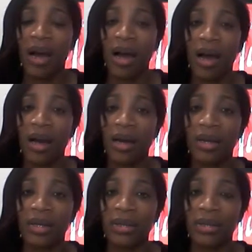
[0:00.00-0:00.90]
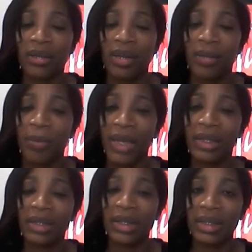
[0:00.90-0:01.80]
are
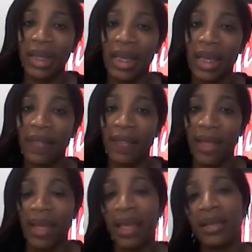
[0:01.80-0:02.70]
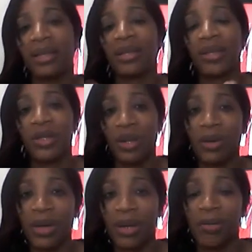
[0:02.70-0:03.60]
basically saying that
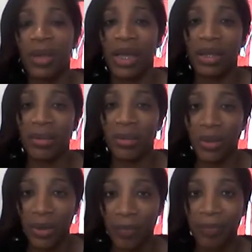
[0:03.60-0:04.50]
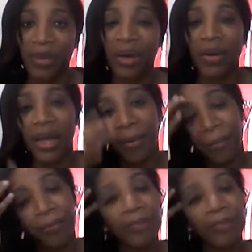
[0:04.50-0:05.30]
Zoe made them do it. Okay.